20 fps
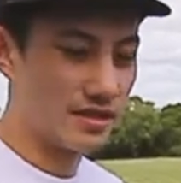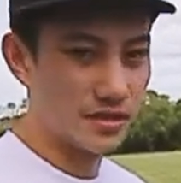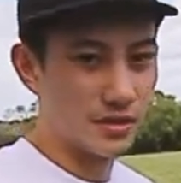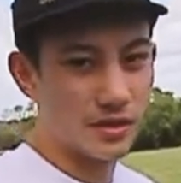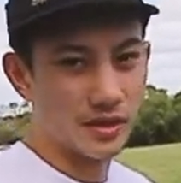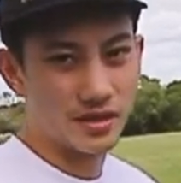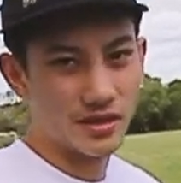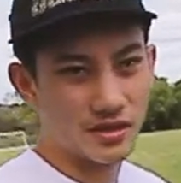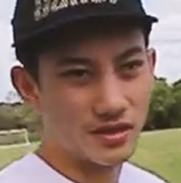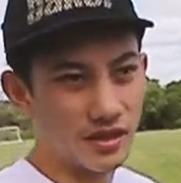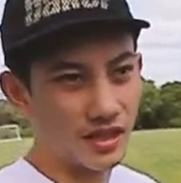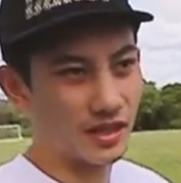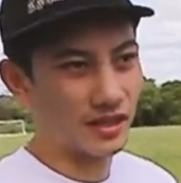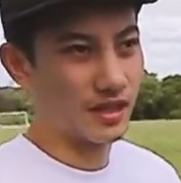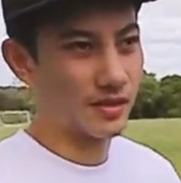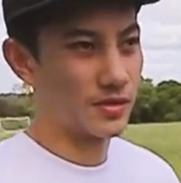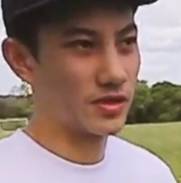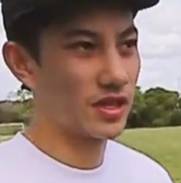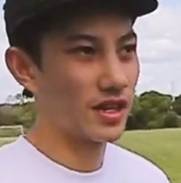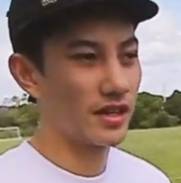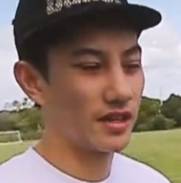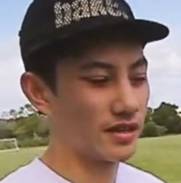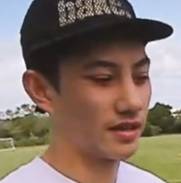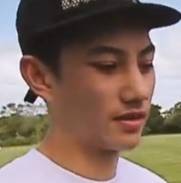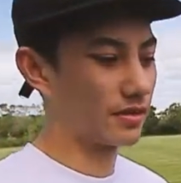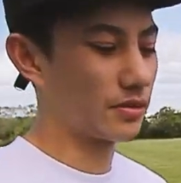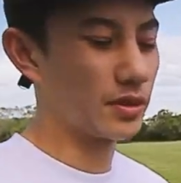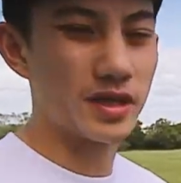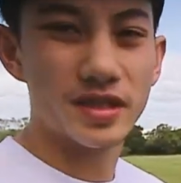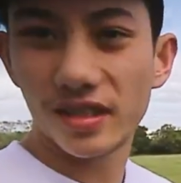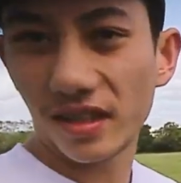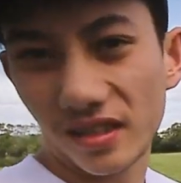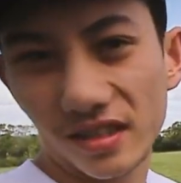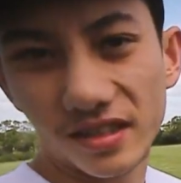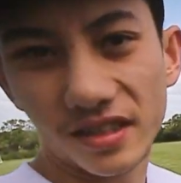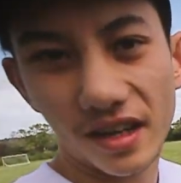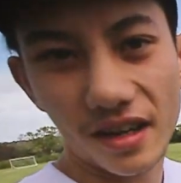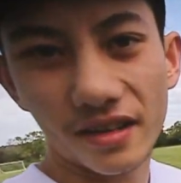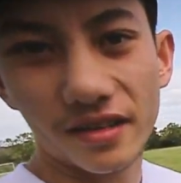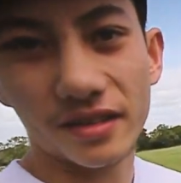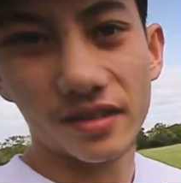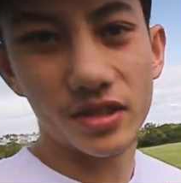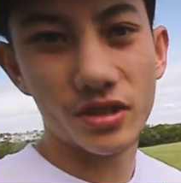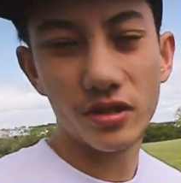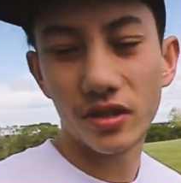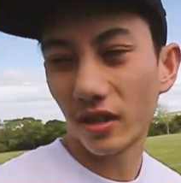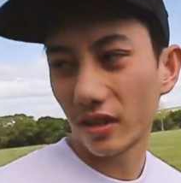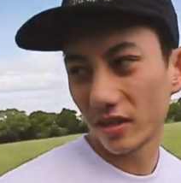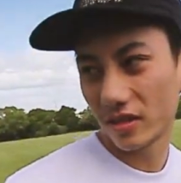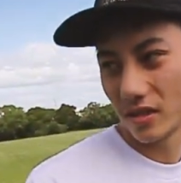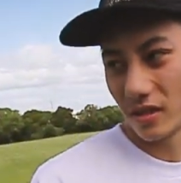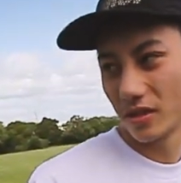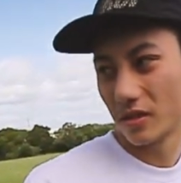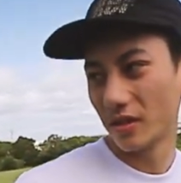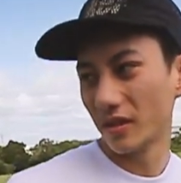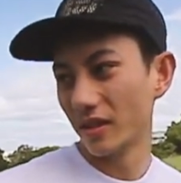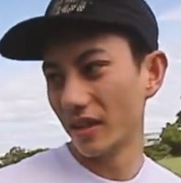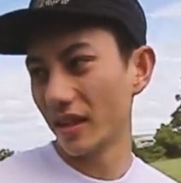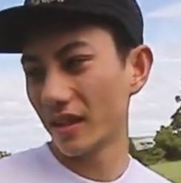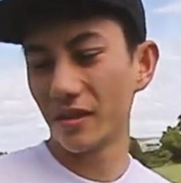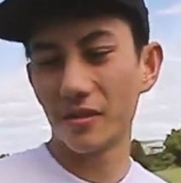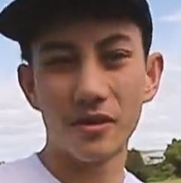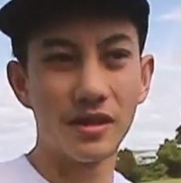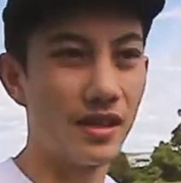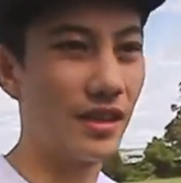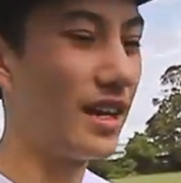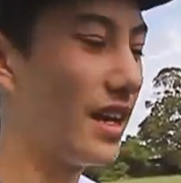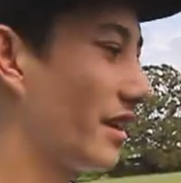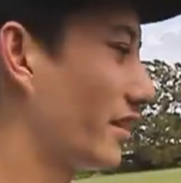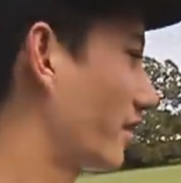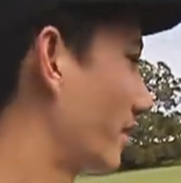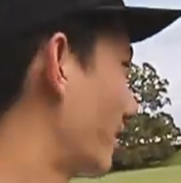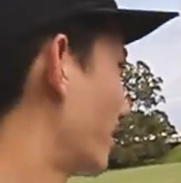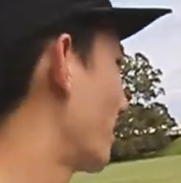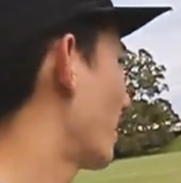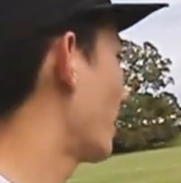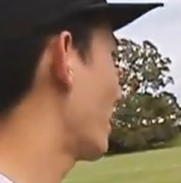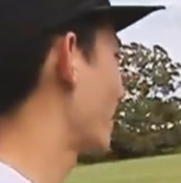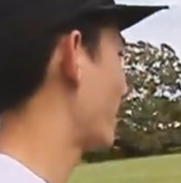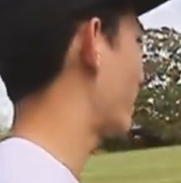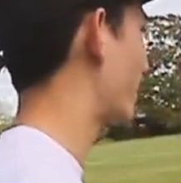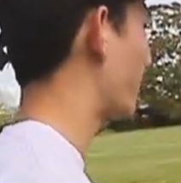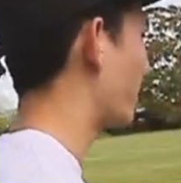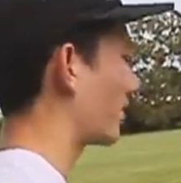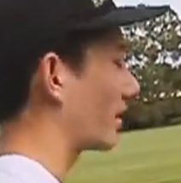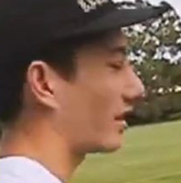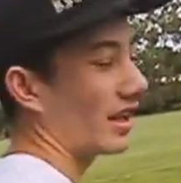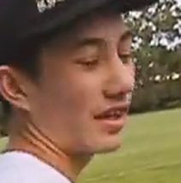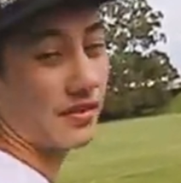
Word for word: do it, like I'm trying to 360 out of the trick, so I don't want to land on the grass, so we're going